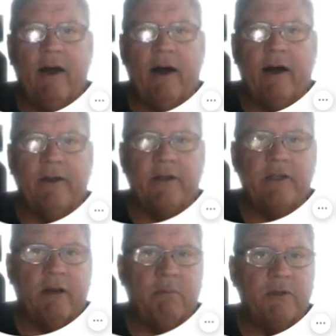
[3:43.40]
Uh, the
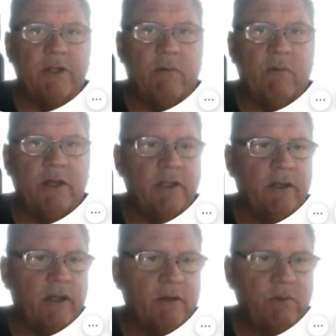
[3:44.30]
ten percent resin
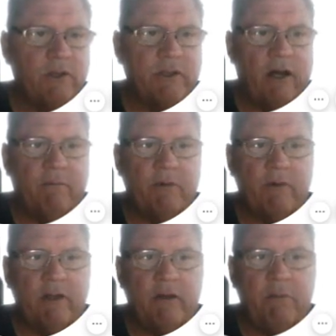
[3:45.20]
that comes with the
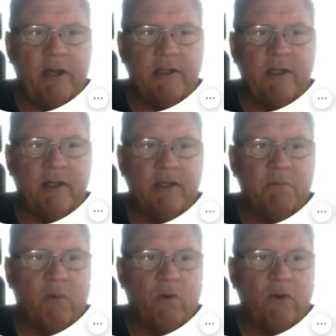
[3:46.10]
SoftPro Elite Basic
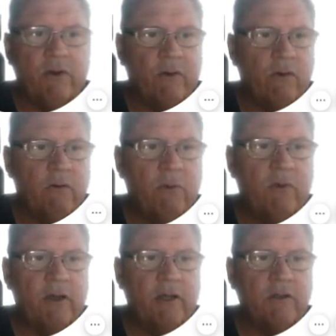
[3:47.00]
is more
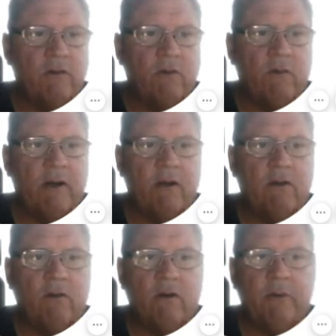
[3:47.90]
durable against chlorine and
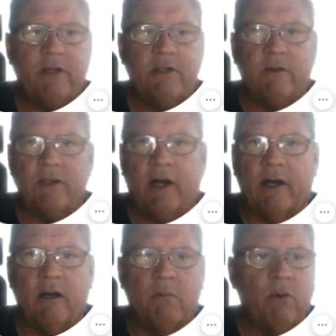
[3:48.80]
chloramines, so it's
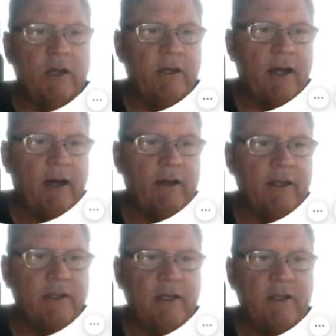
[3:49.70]
not going to break down
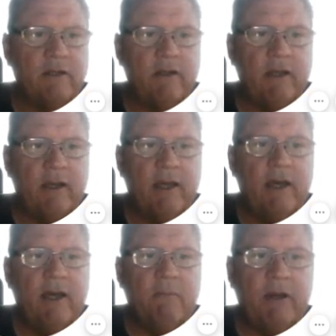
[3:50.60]
as easily,
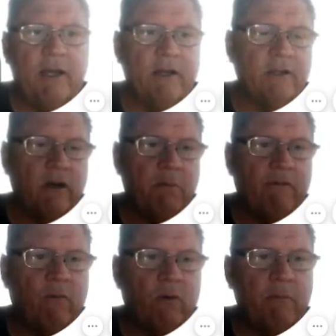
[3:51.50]
meaning it's going to
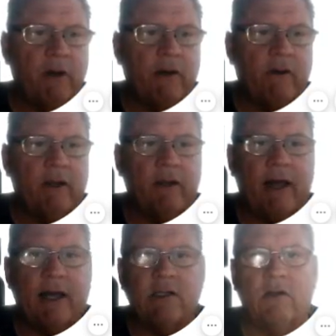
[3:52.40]
perform better and
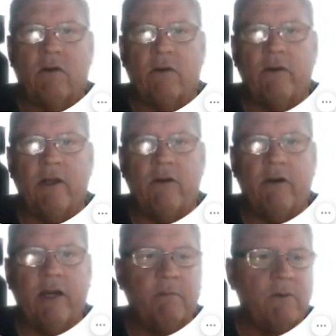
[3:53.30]
last longer than
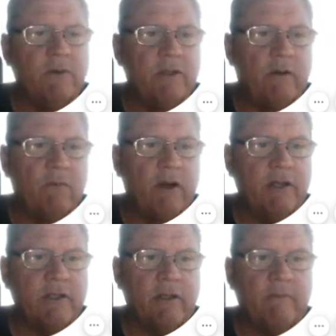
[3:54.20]
your eight percent
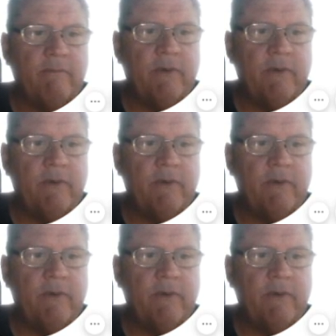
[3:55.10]
resin.